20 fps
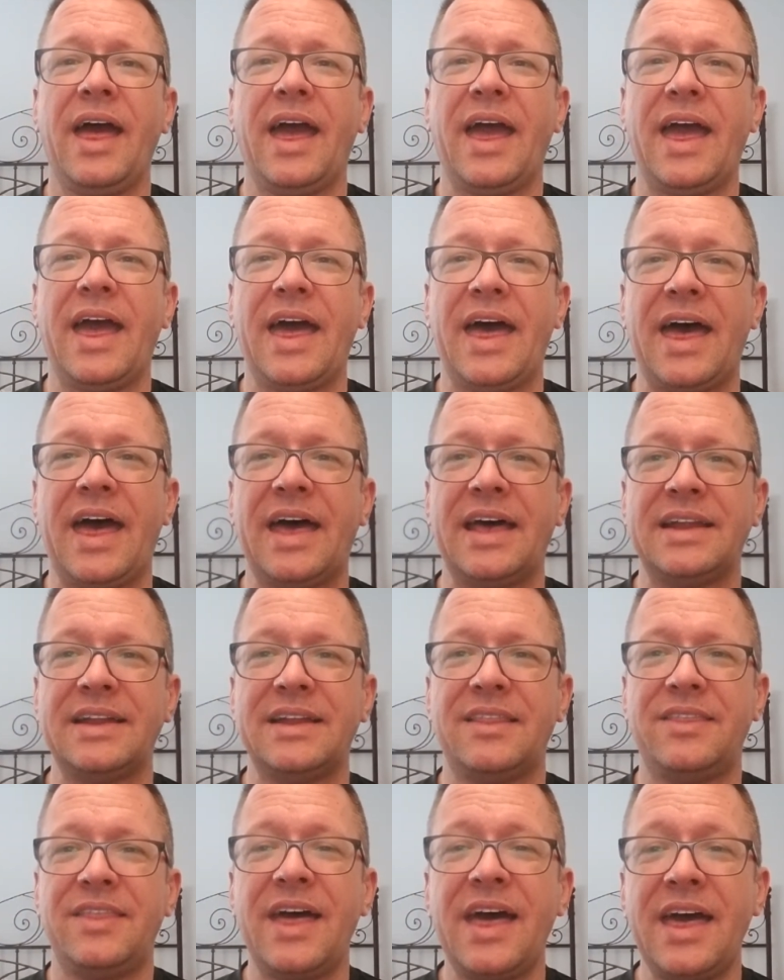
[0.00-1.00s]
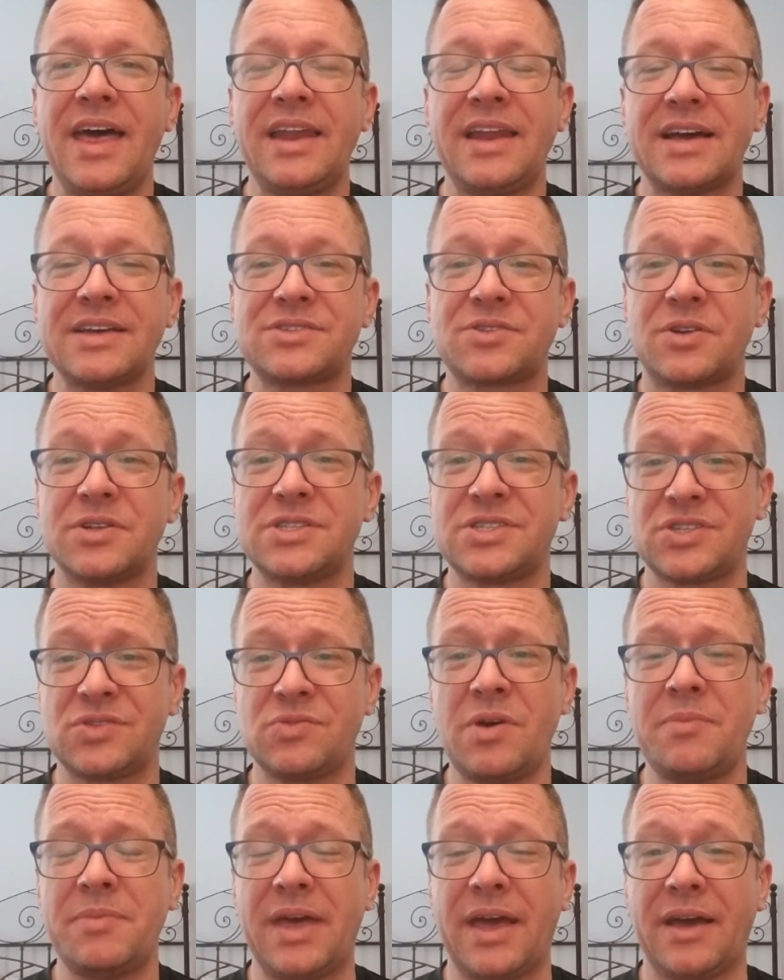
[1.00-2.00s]
And then I started
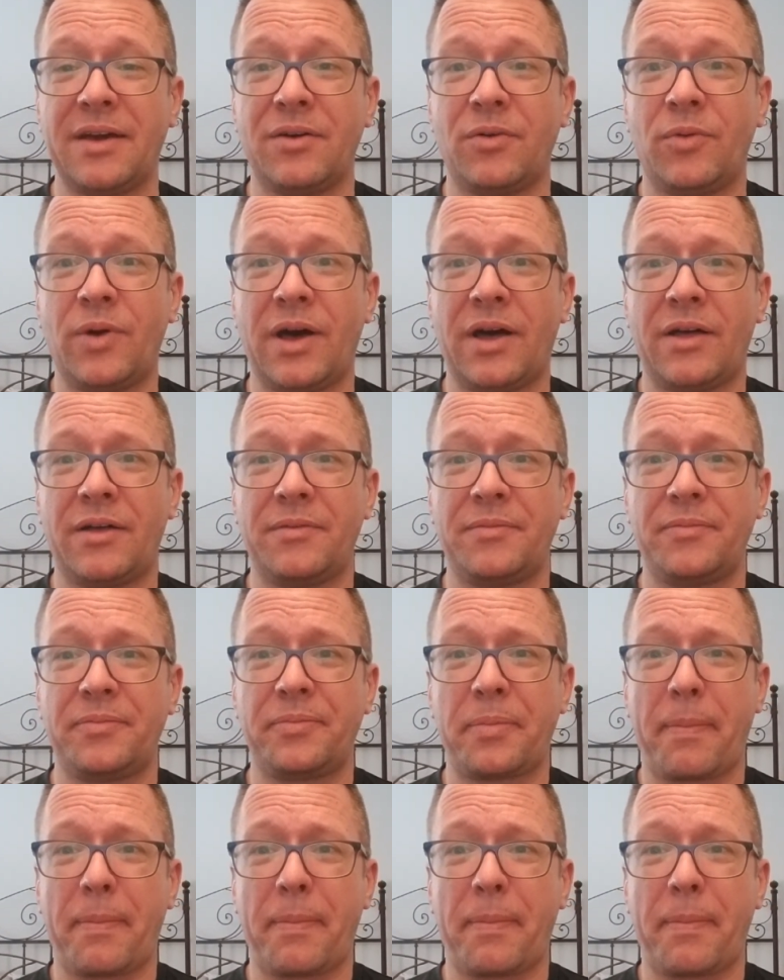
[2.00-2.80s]
swimming. Well,